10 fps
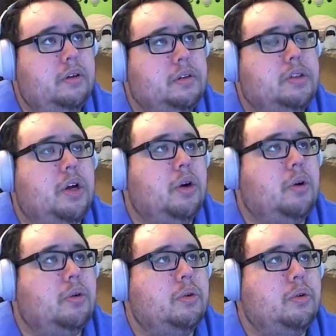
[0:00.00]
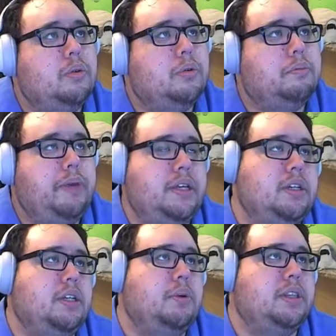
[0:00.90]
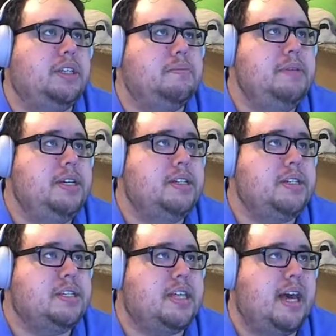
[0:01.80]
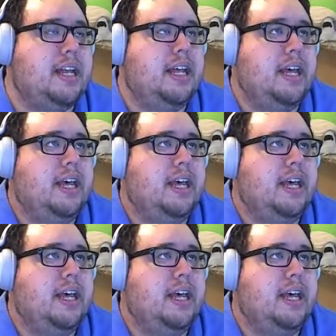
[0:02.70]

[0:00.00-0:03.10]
so basically, what this means is that